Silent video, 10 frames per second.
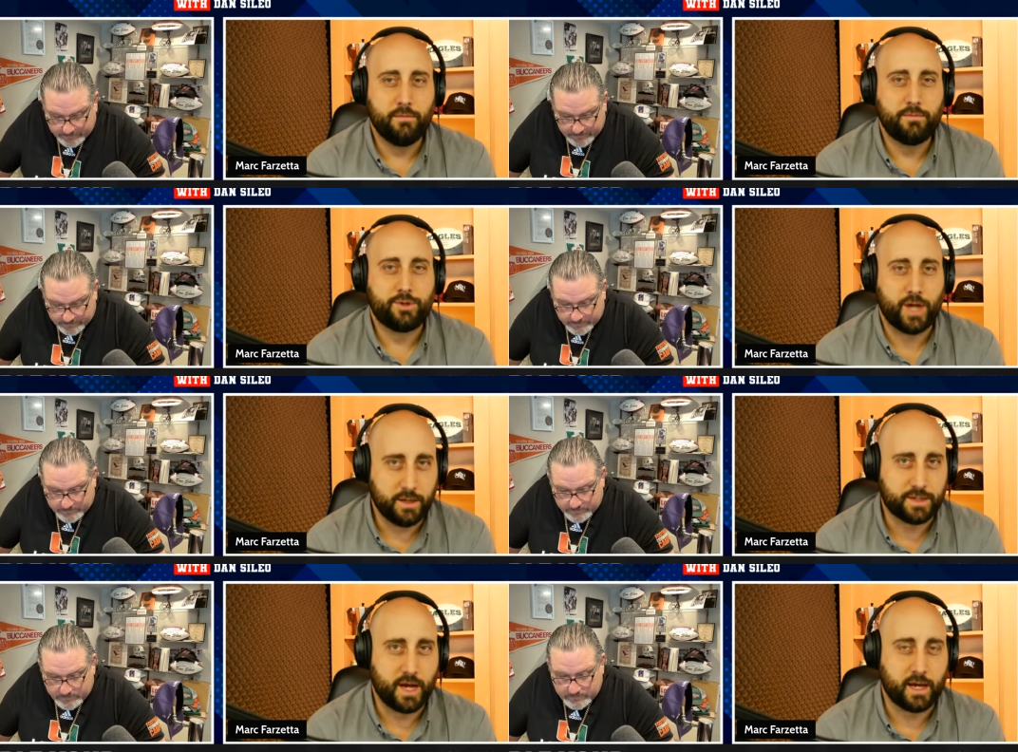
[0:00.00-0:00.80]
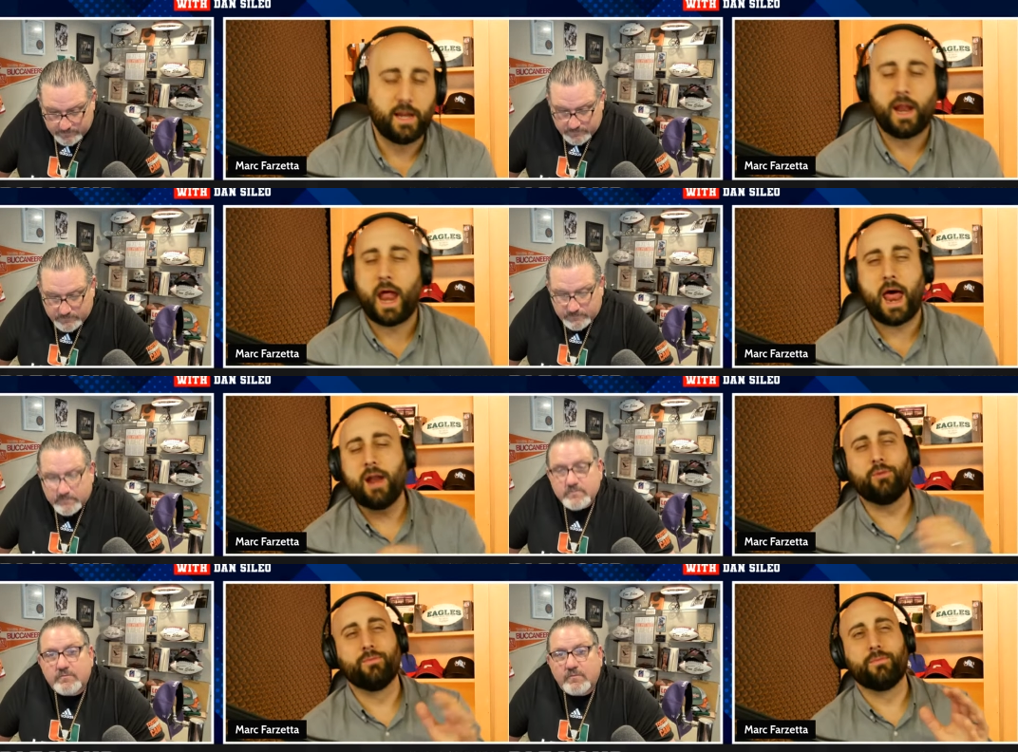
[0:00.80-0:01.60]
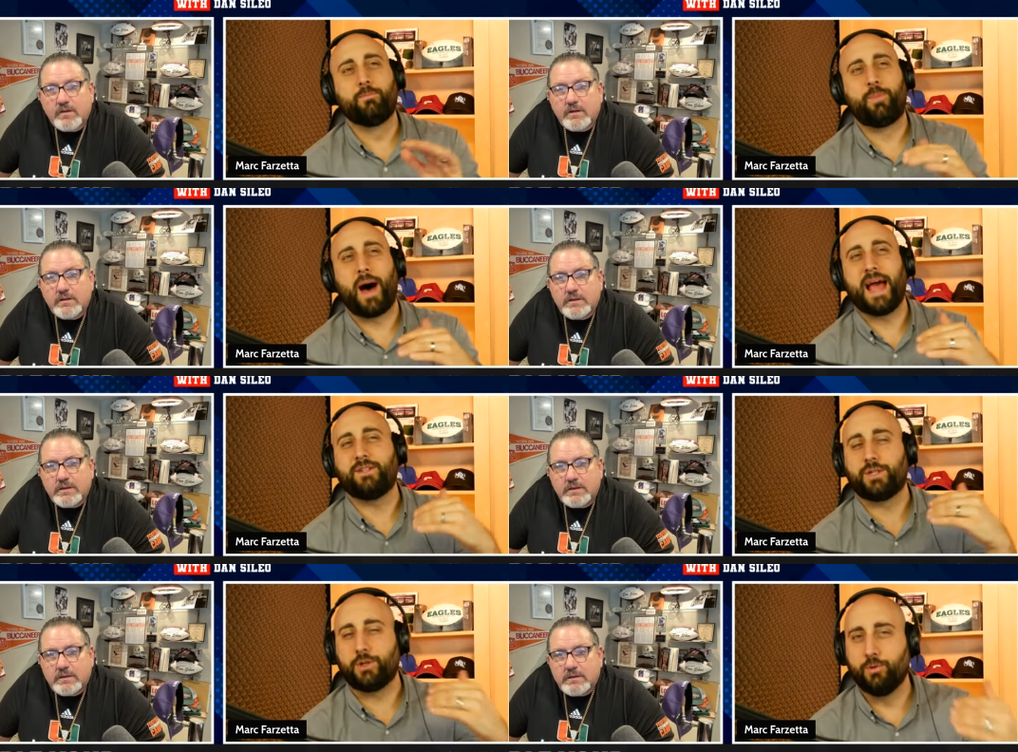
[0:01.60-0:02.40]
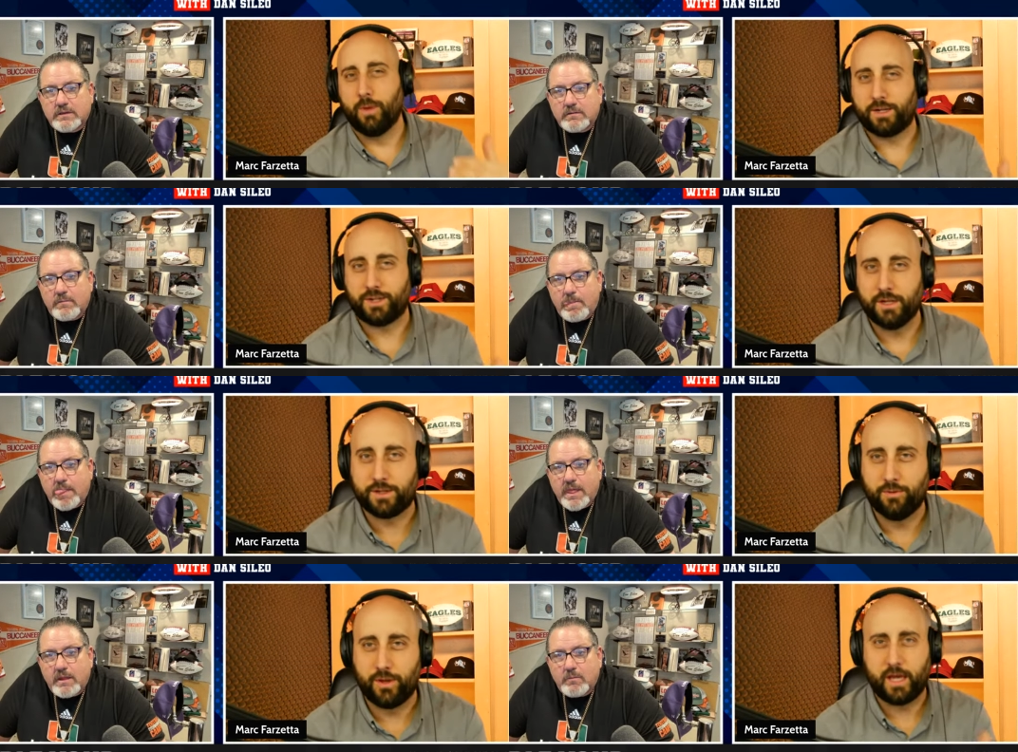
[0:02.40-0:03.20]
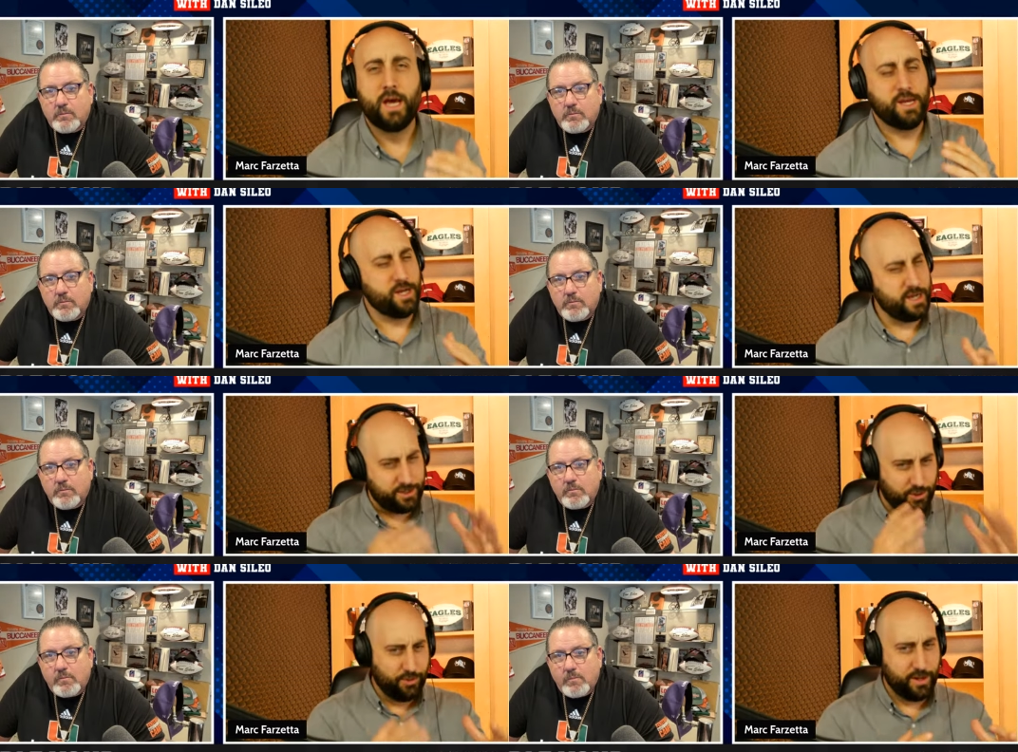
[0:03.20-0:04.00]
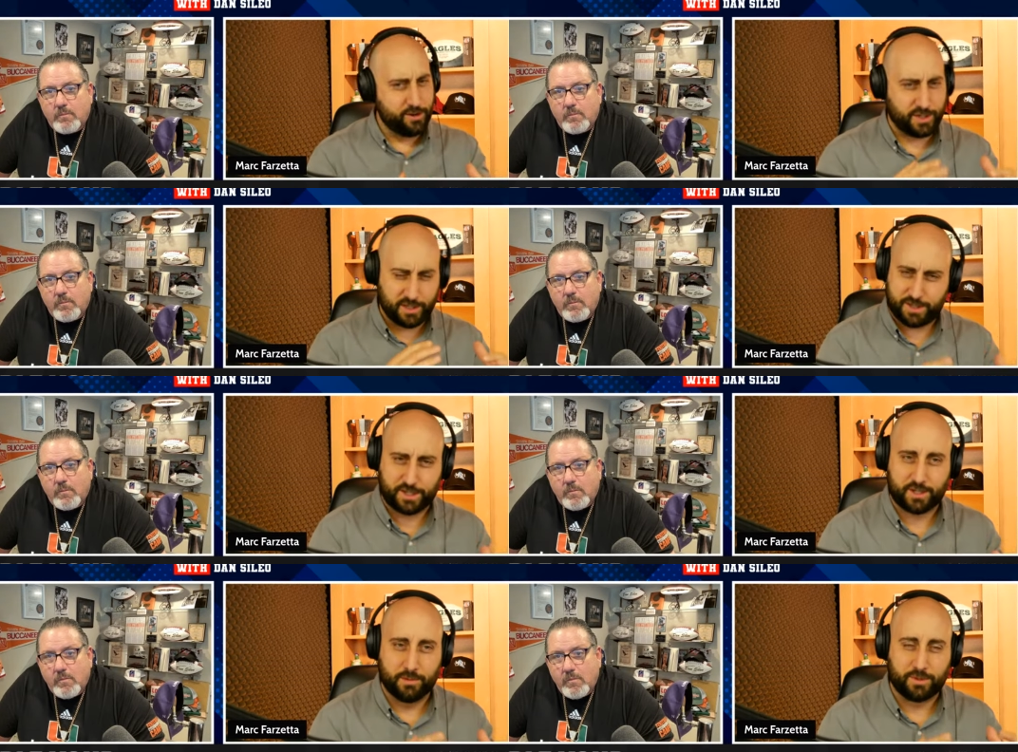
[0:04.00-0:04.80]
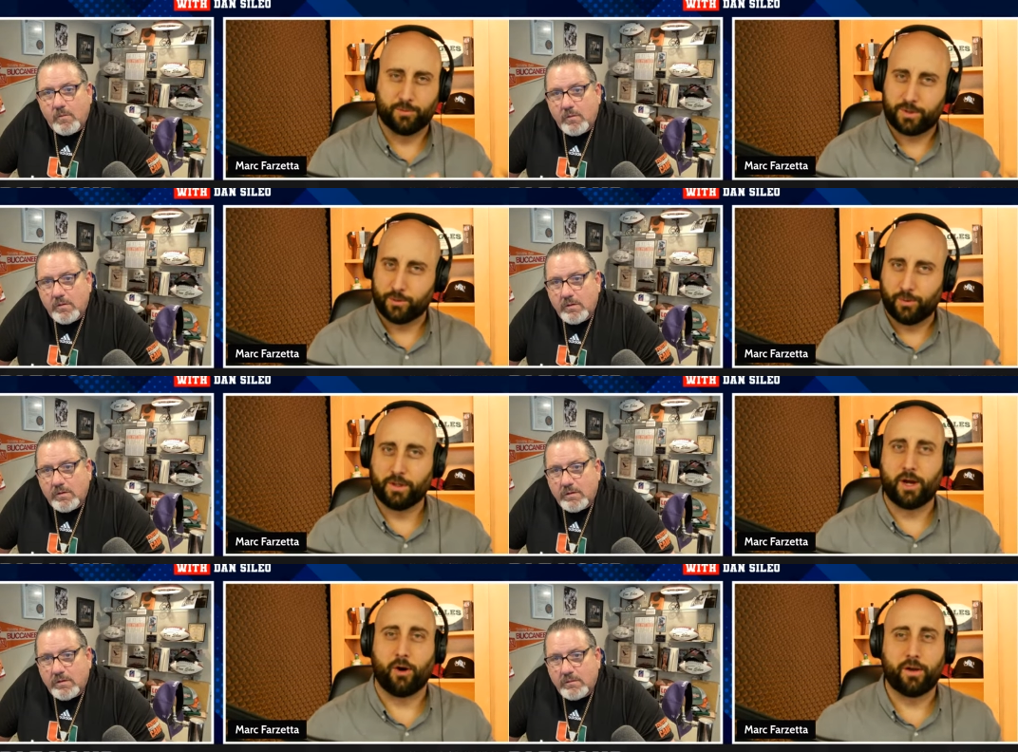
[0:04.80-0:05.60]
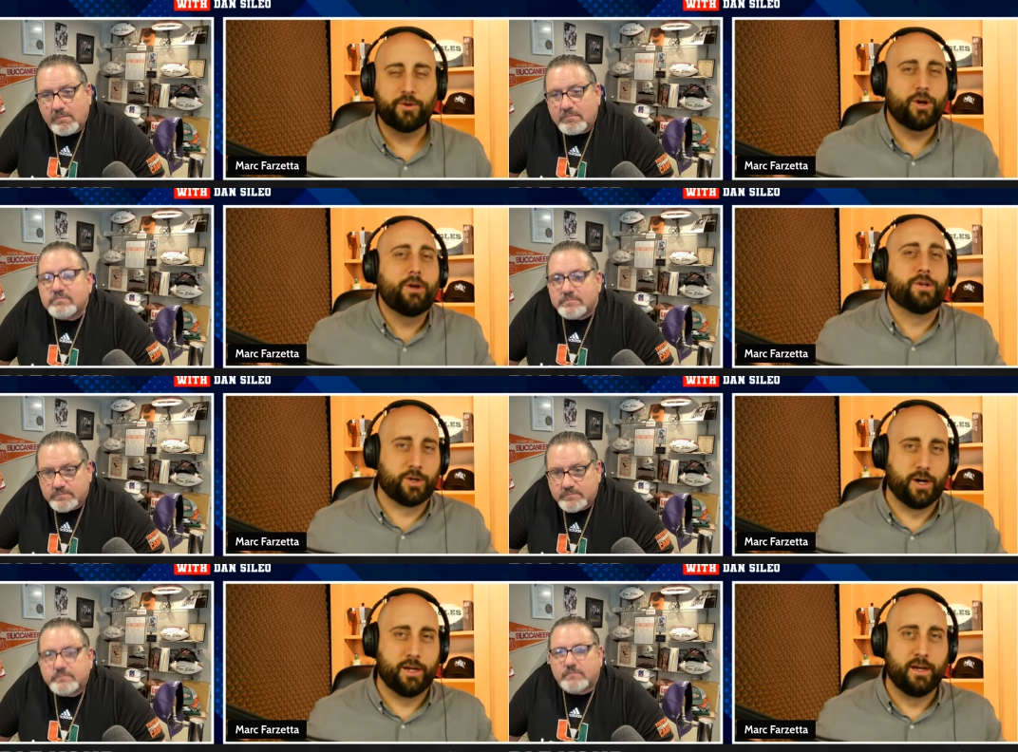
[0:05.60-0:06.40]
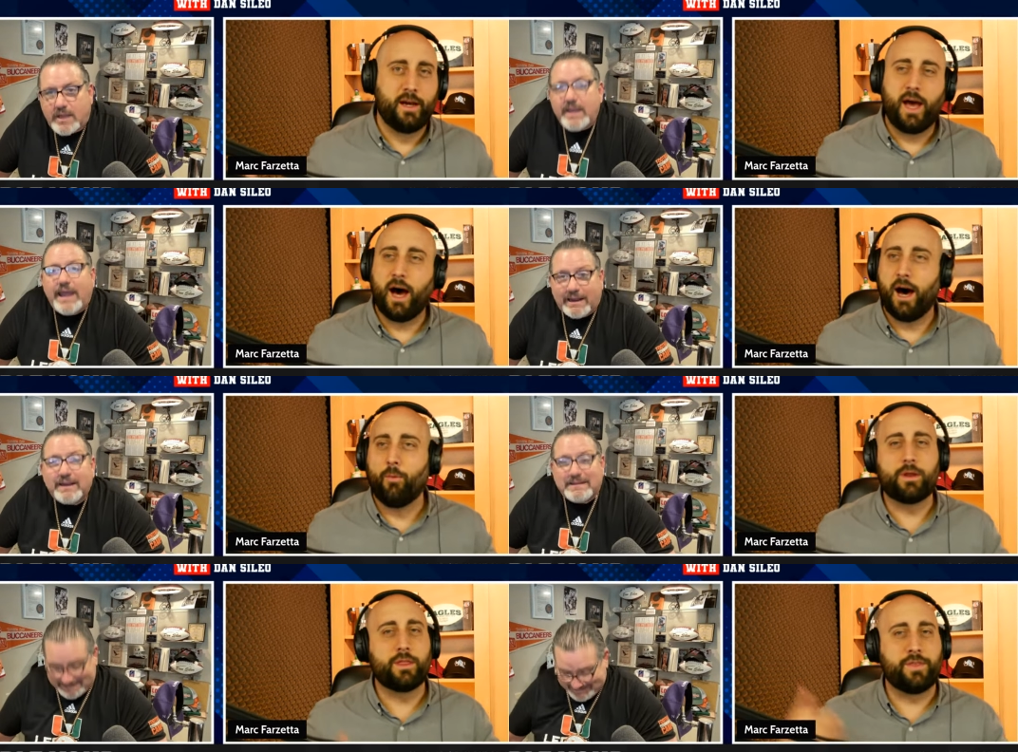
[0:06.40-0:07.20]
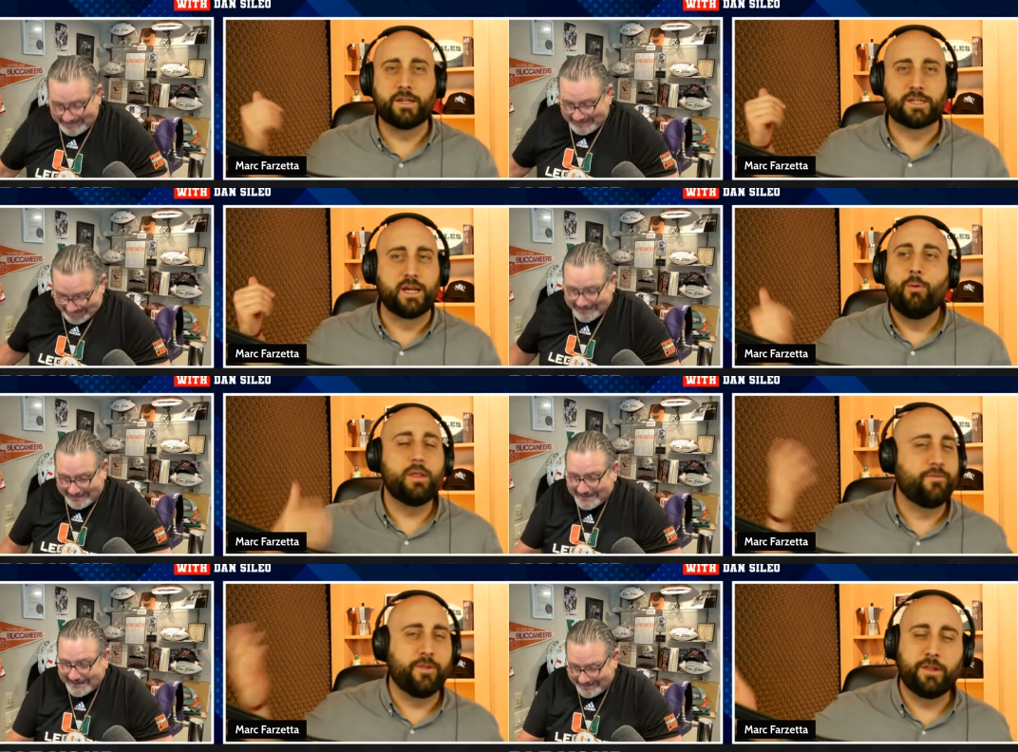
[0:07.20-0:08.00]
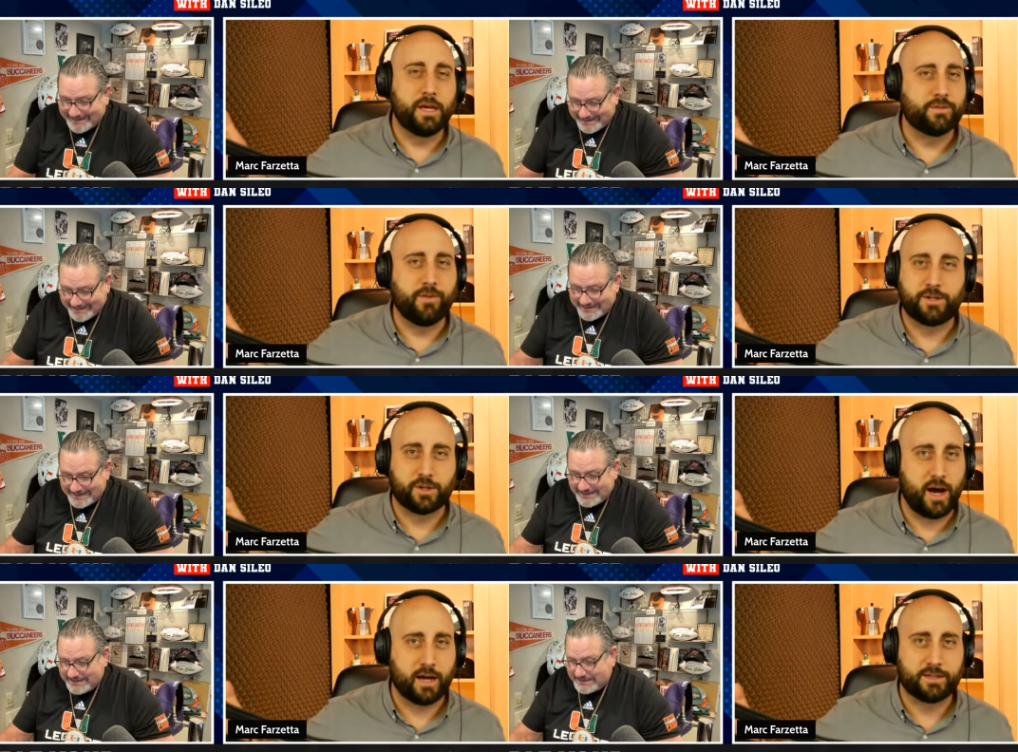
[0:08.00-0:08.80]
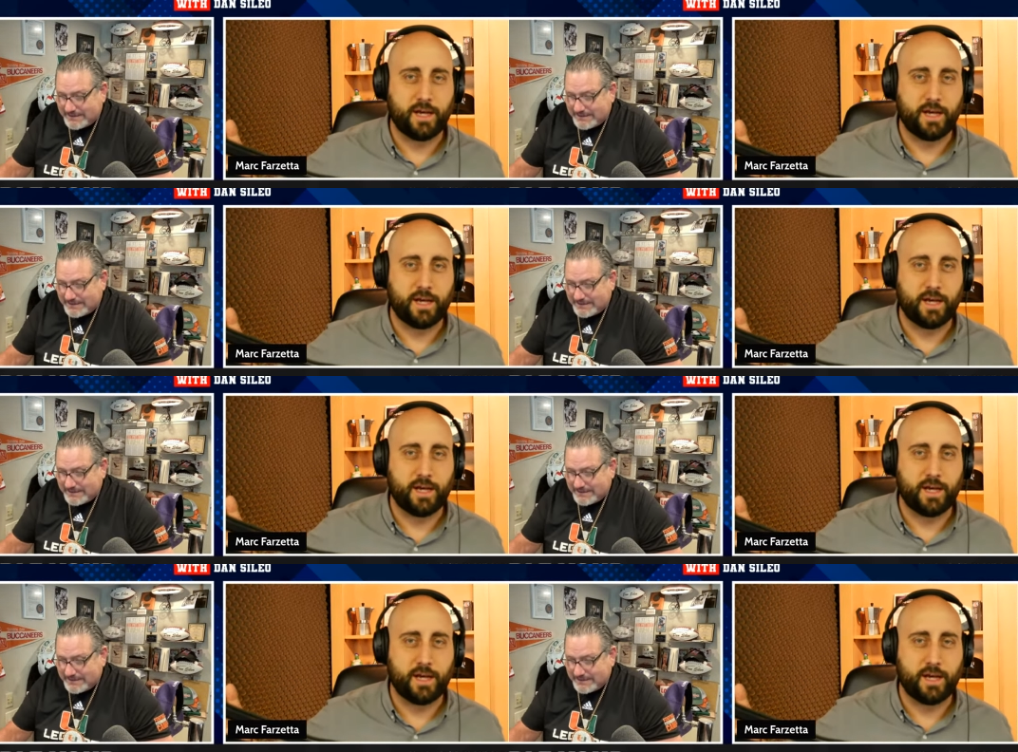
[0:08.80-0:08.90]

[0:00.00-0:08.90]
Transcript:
Speaker 1: Shane Steichen, and I, I, don't buy too much into the you need two years in a system to, to really know it. If you're good, you're good. Uh, one of the things, one of the things Fletcher Cox said